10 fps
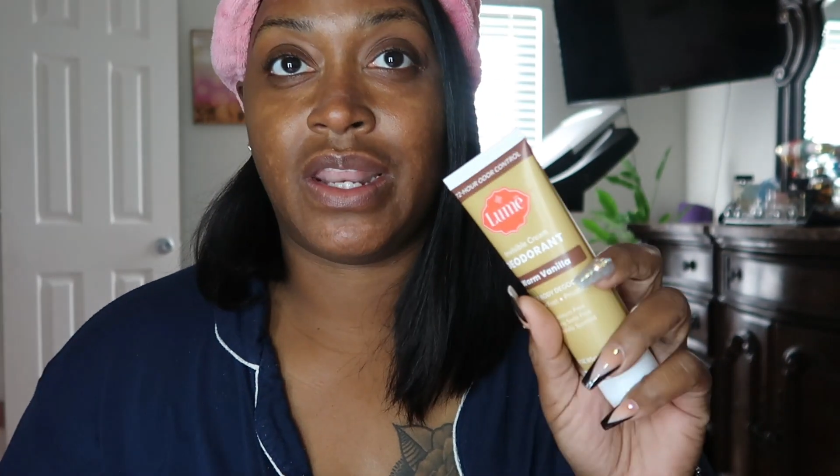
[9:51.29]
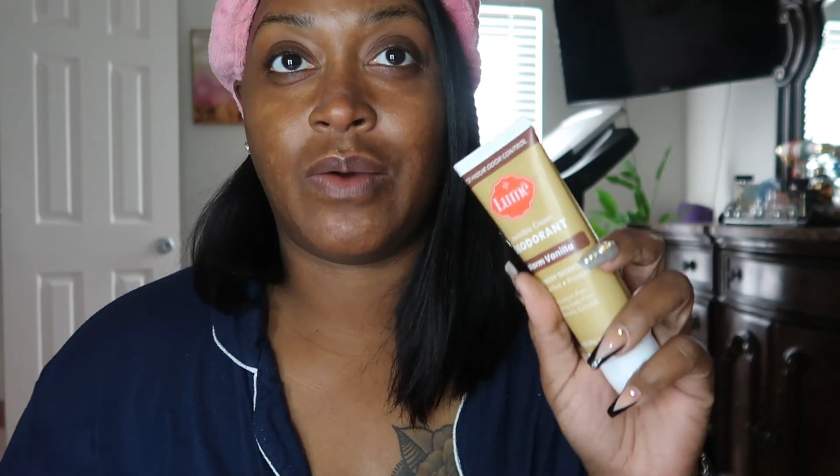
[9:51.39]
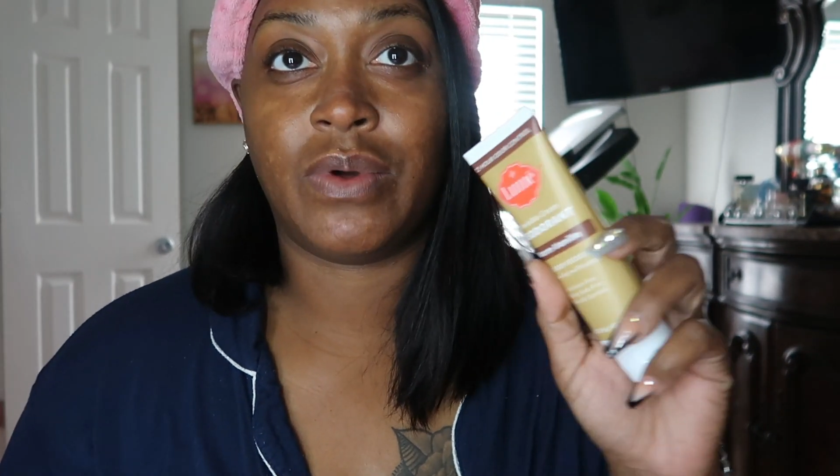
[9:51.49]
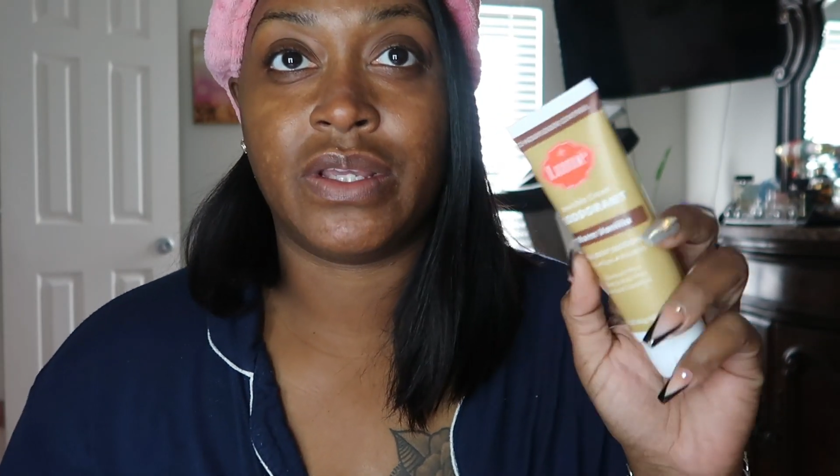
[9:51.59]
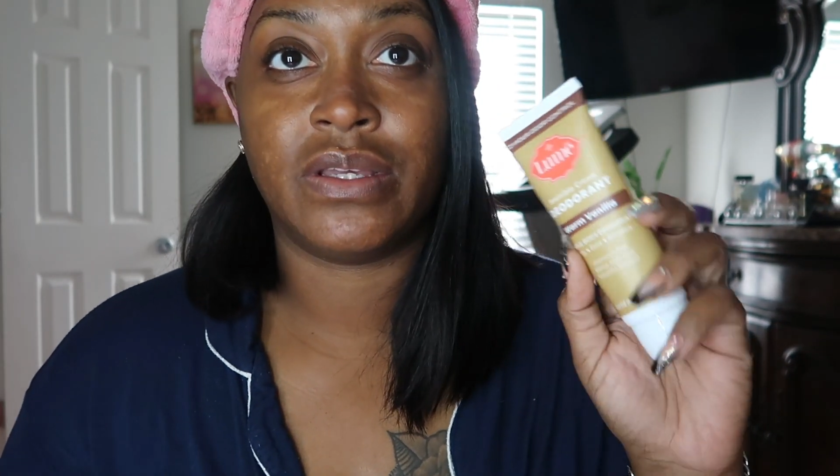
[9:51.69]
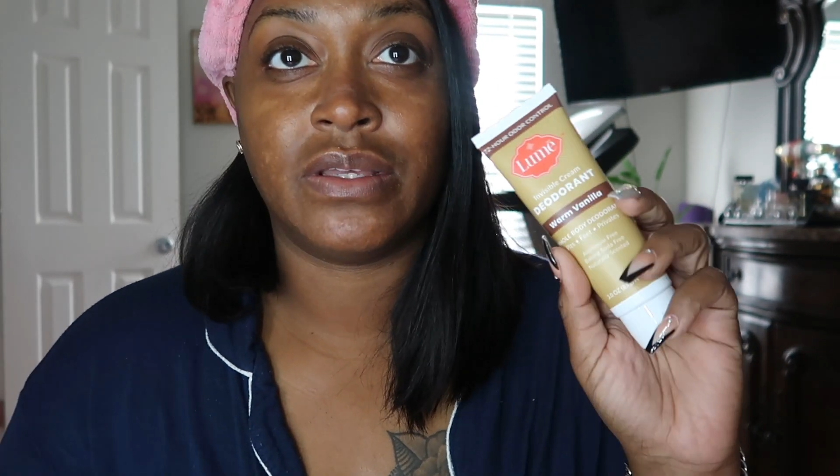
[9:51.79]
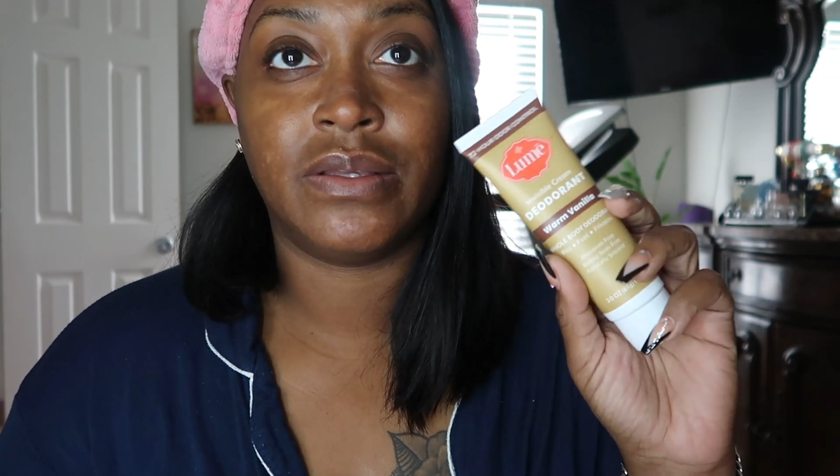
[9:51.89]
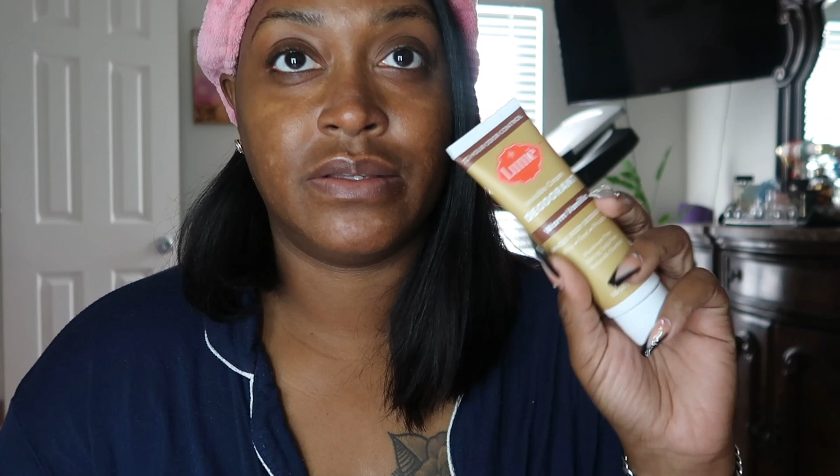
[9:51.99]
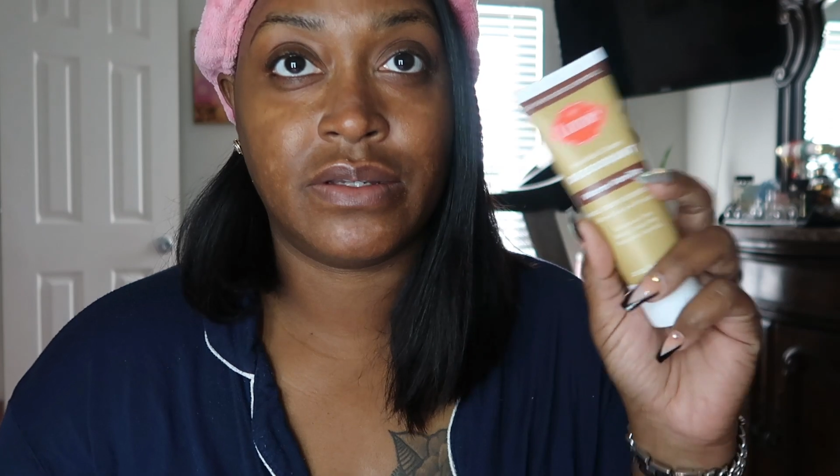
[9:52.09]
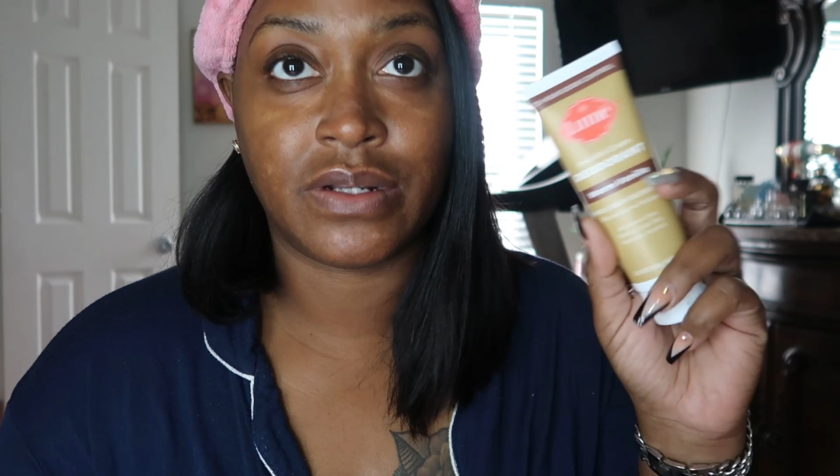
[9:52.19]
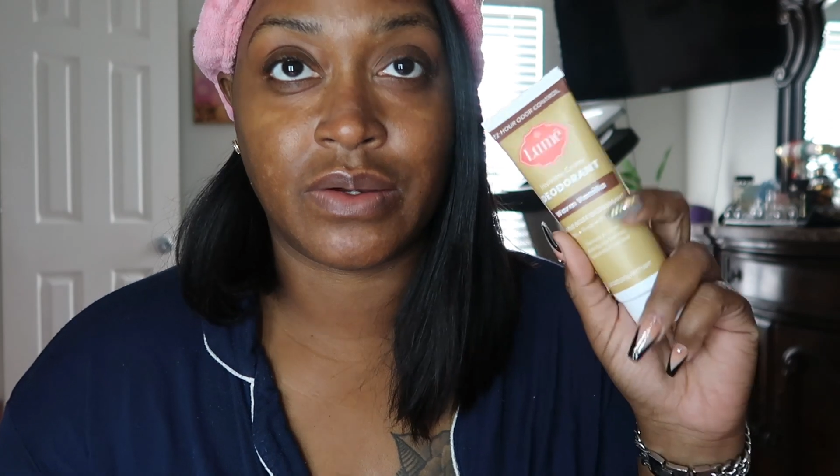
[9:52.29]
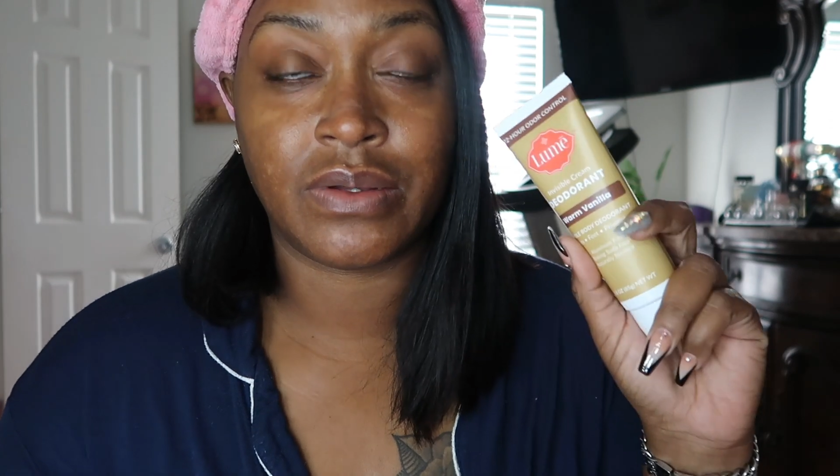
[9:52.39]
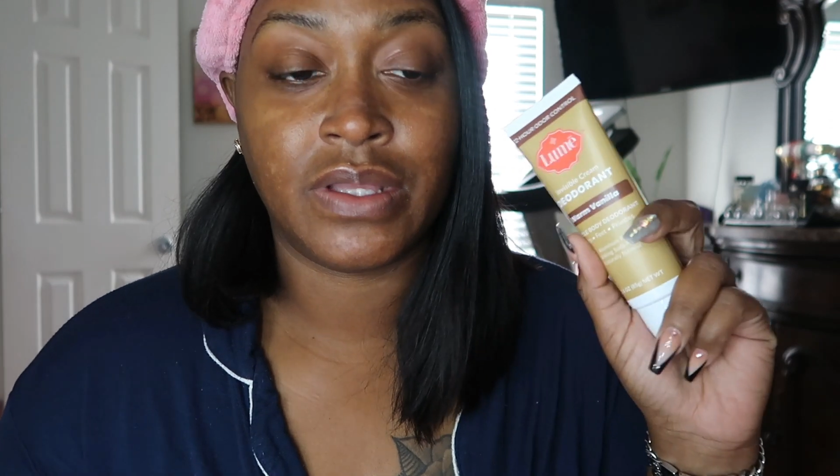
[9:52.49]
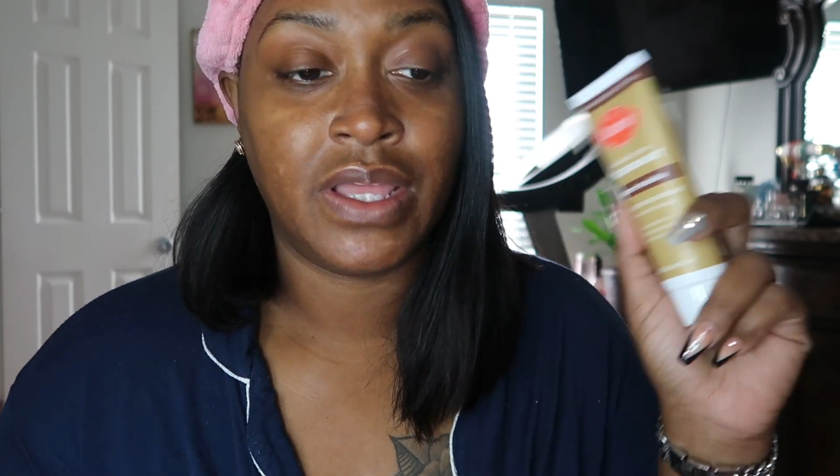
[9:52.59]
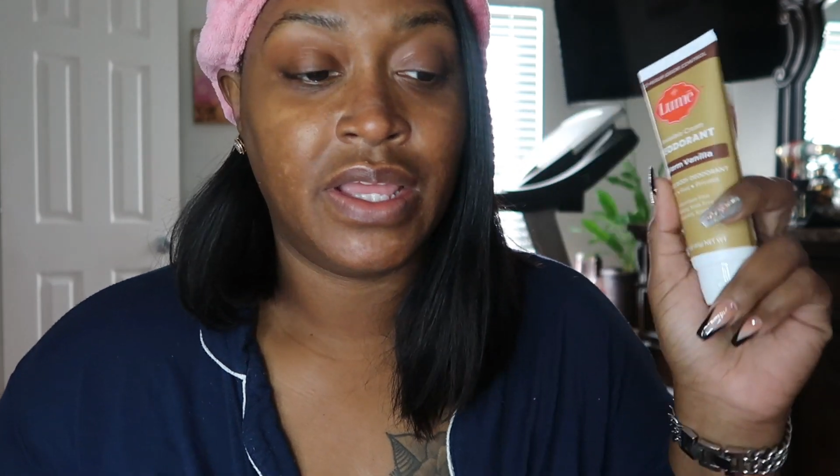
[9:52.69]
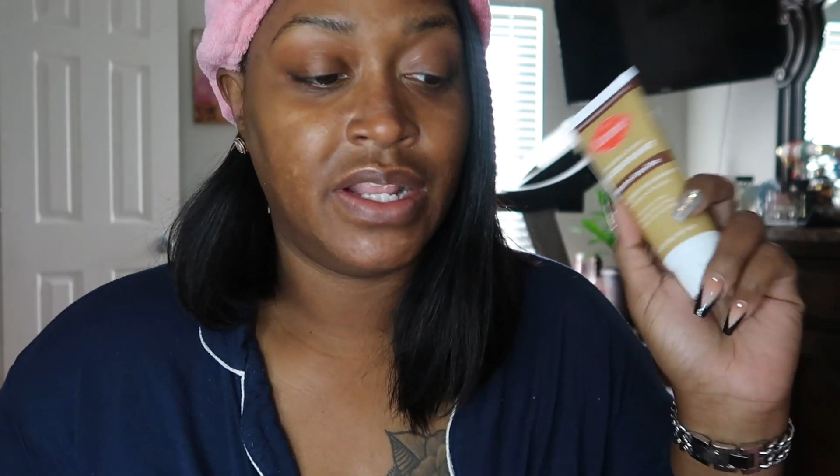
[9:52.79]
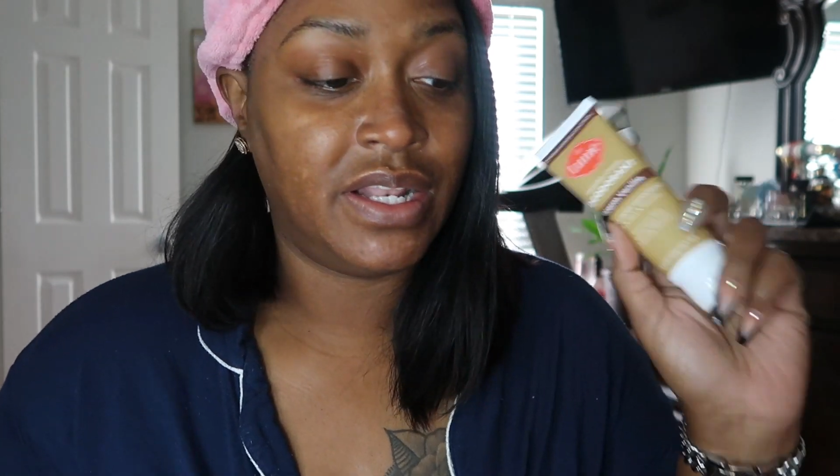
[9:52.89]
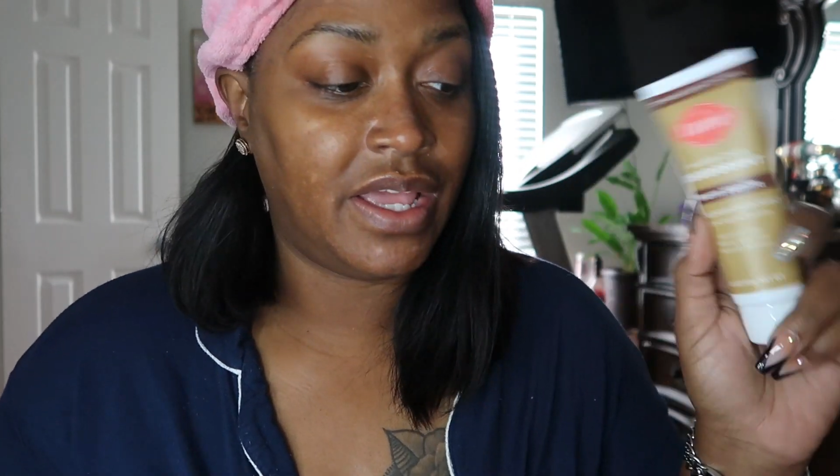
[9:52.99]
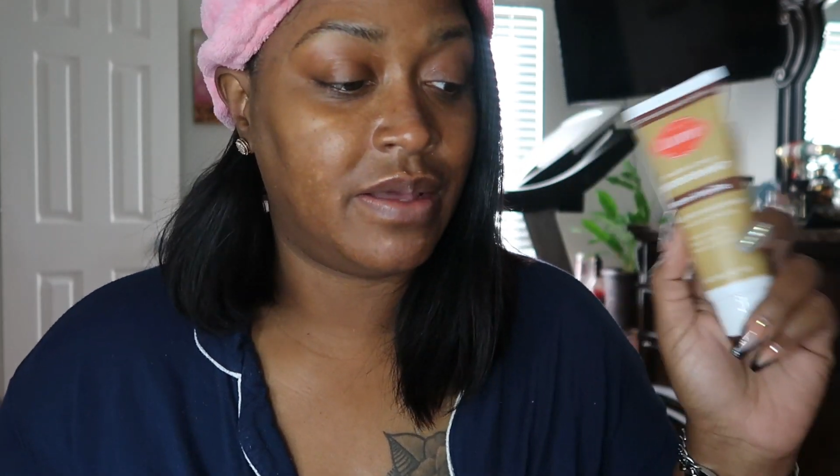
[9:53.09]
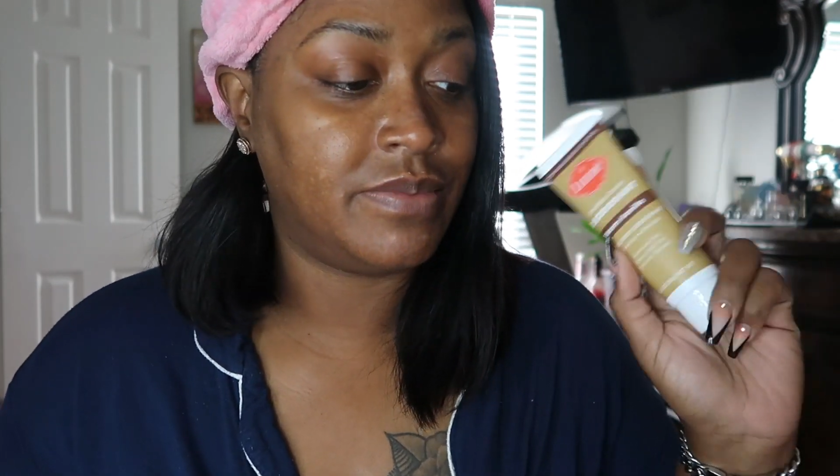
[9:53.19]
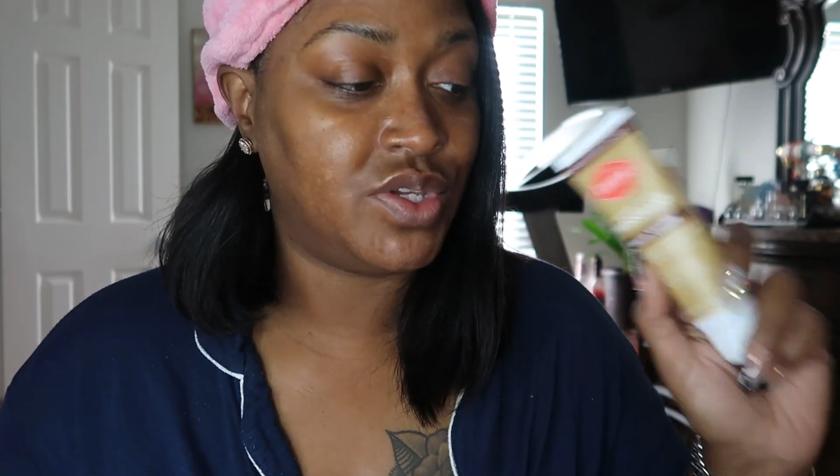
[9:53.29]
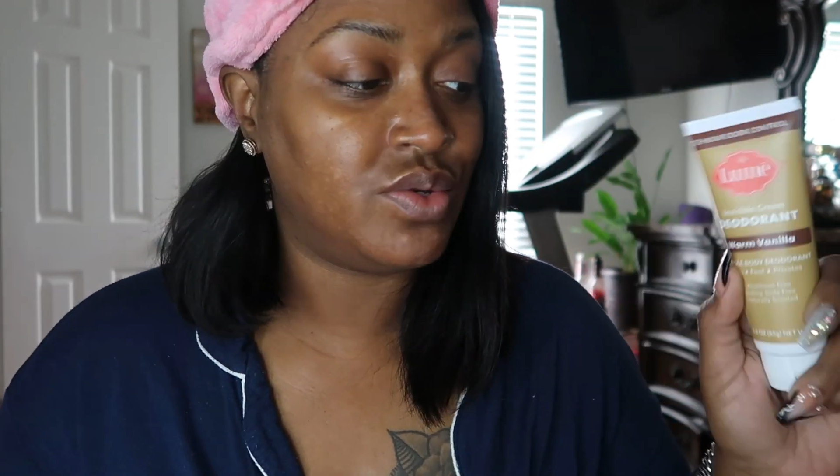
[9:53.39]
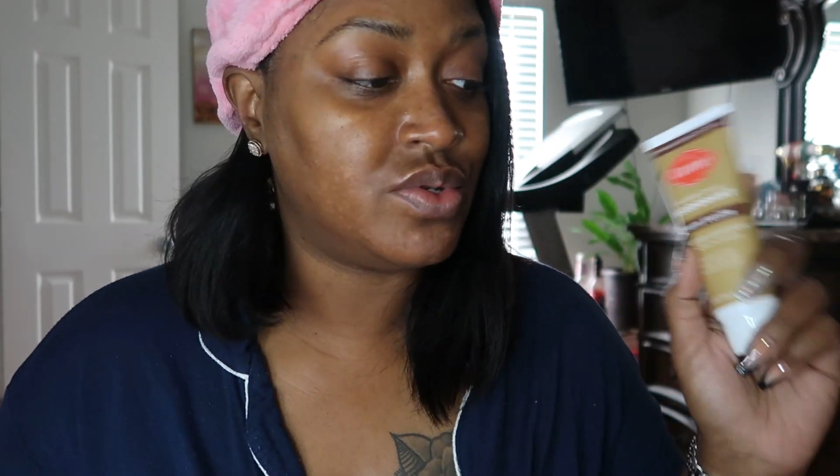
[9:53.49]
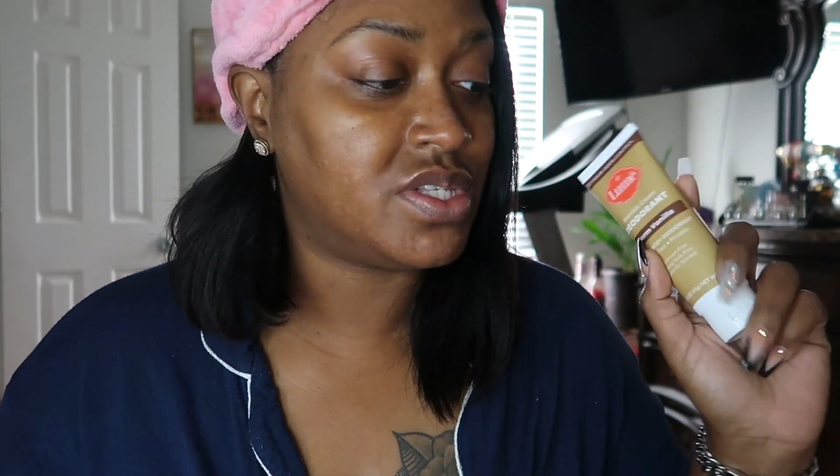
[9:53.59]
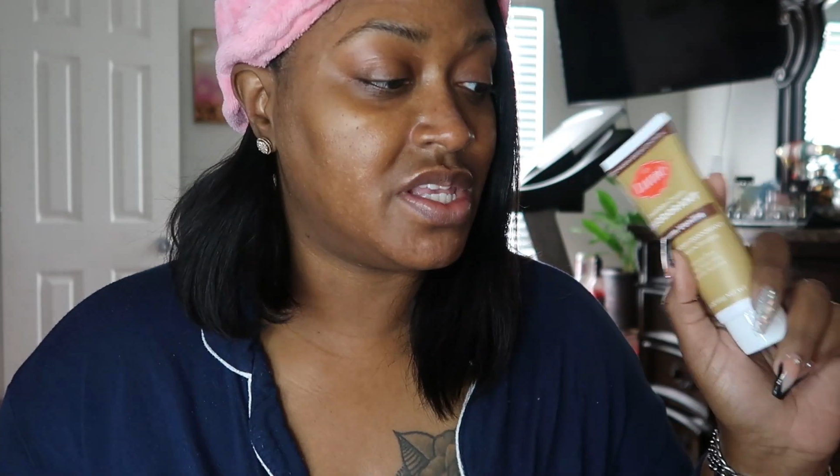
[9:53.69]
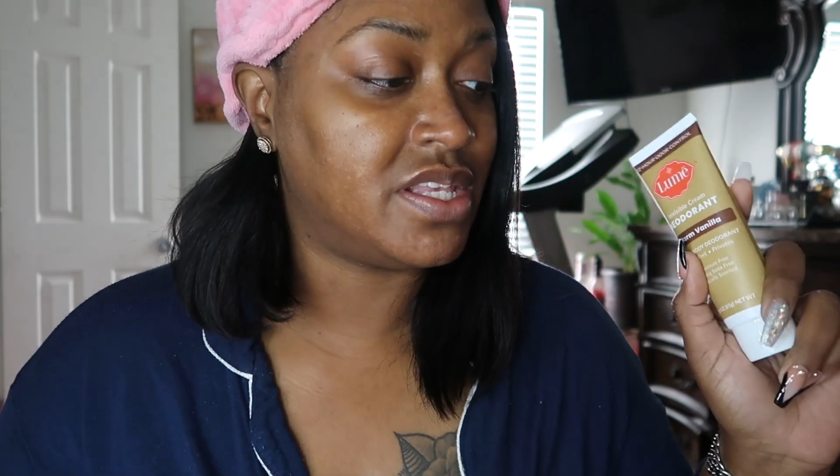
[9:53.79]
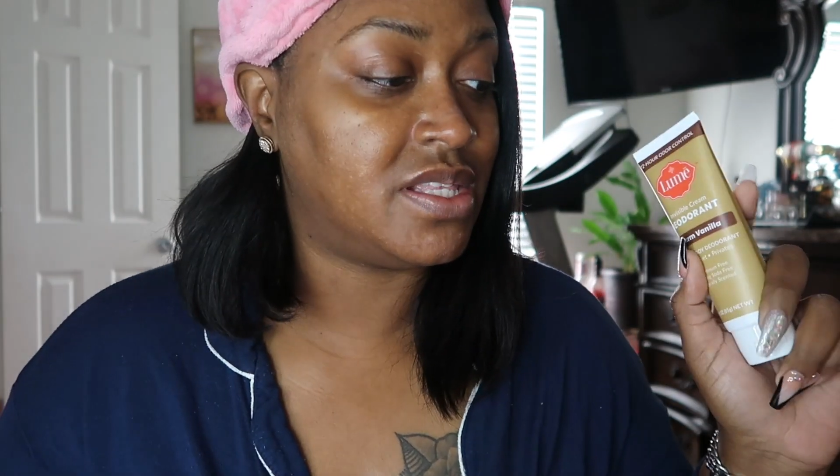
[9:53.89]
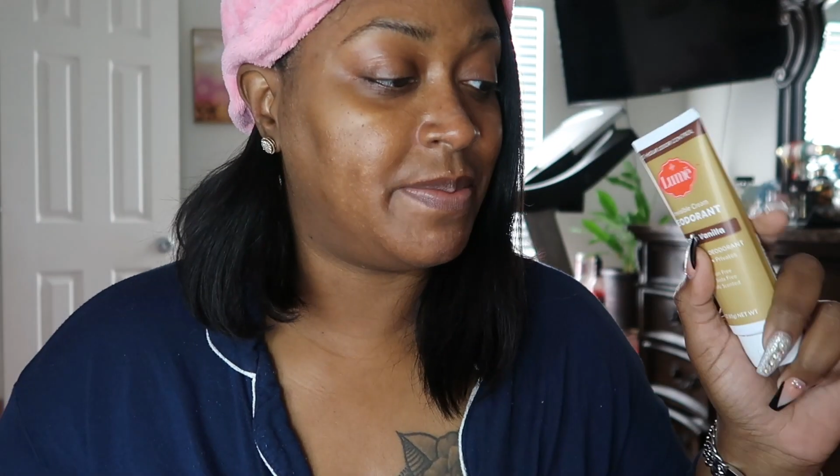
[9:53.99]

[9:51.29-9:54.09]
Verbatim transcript: I wanna you know, let him use this.